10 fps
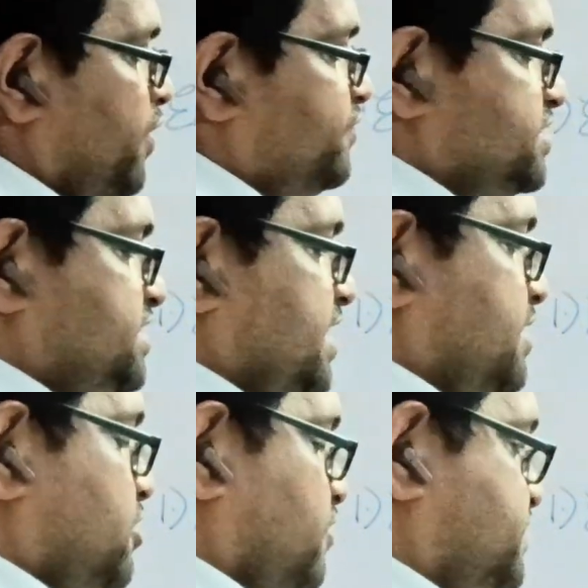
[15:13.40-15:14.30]

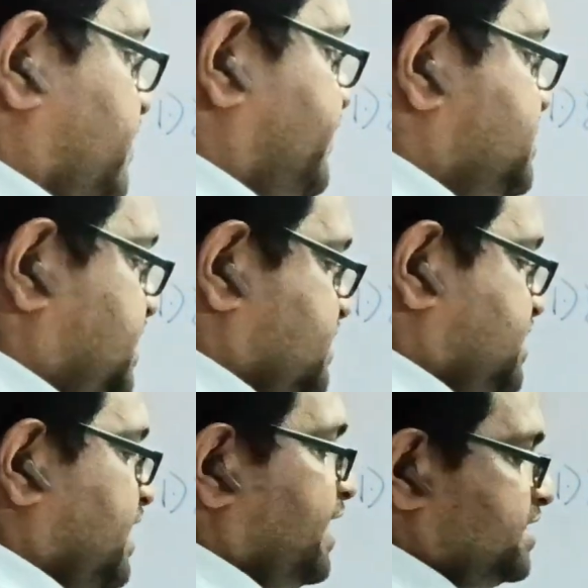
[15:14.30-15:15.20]
coefficient of surface
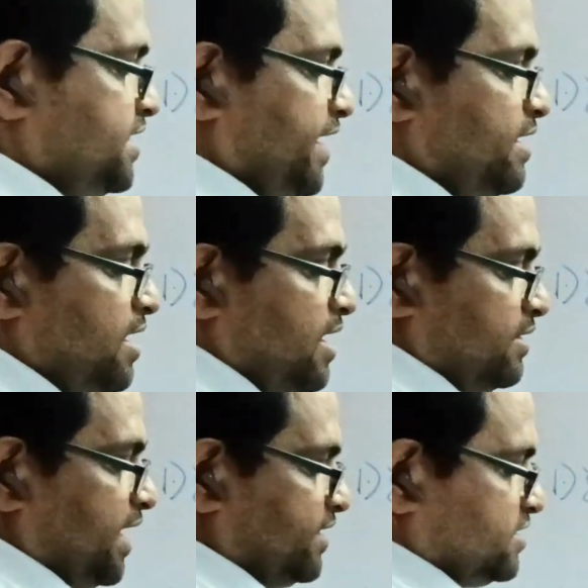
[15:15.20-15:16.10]
tension. Let us say
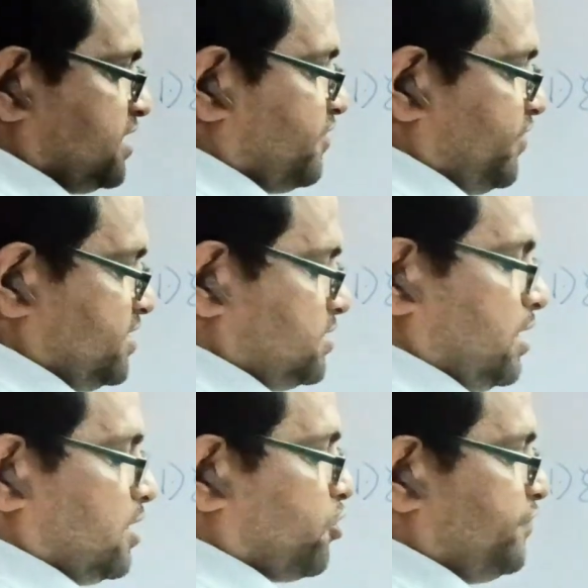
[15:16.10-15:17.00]
that the surface
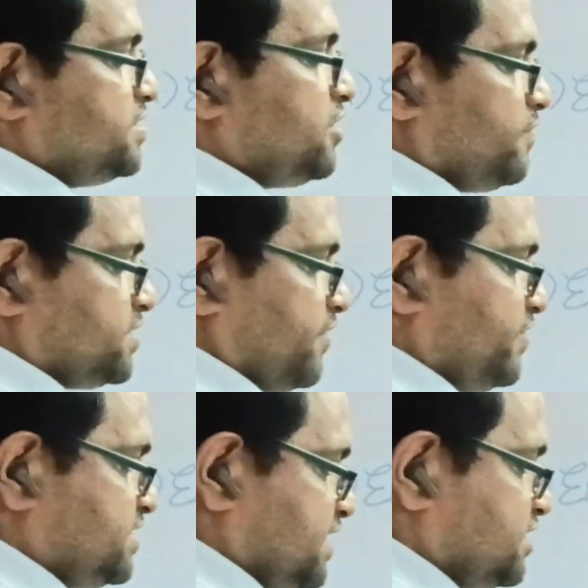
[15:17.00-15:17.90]
coefficient of
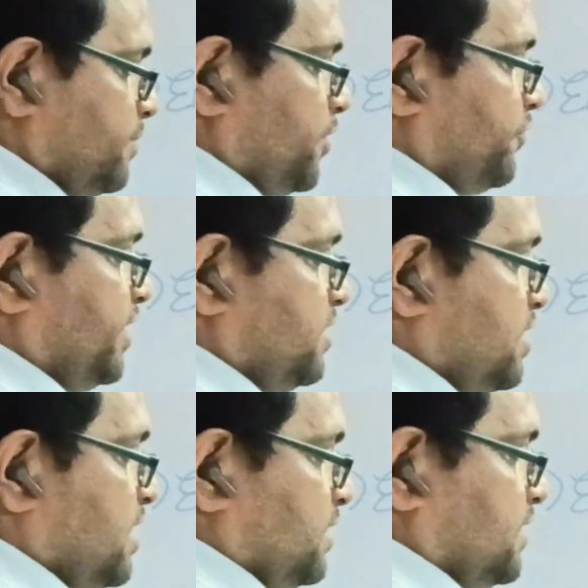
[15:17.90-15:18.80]
surface tension between
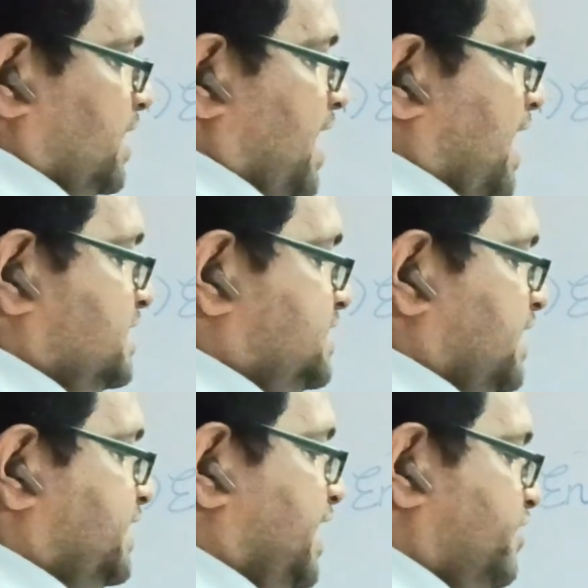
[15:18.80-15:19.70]
the gas
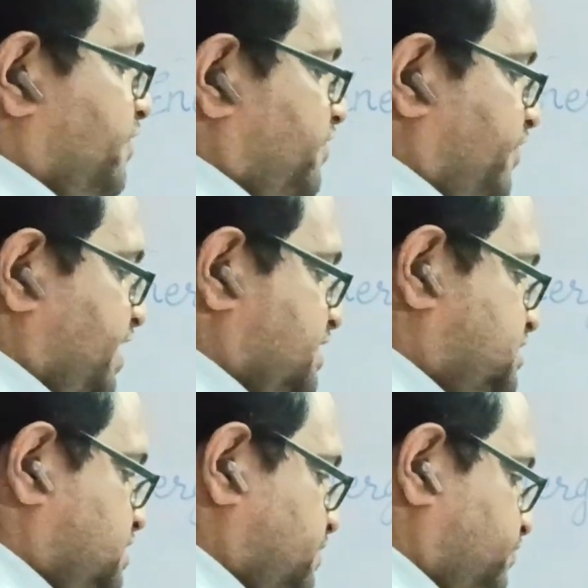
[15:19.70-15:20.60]
and the liquid
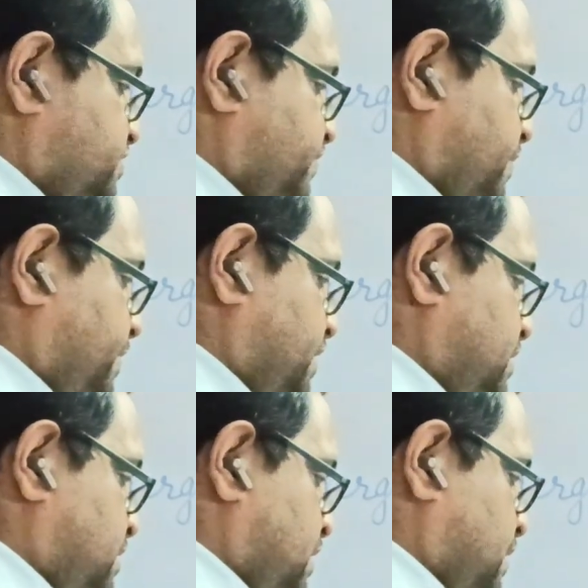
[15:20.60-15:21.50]
phase, which will
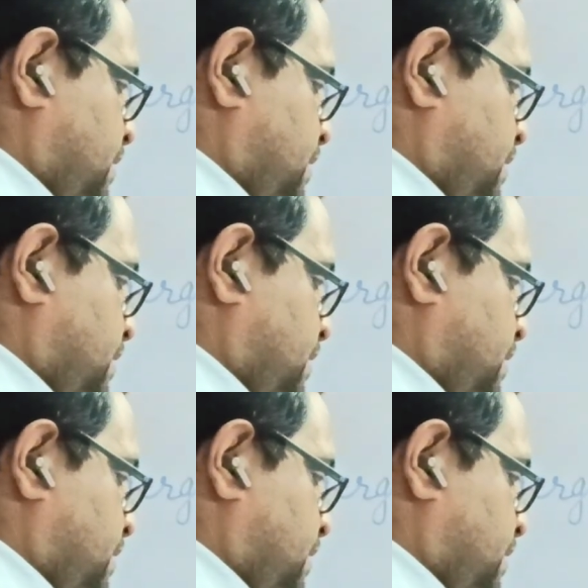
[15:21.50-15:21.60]
be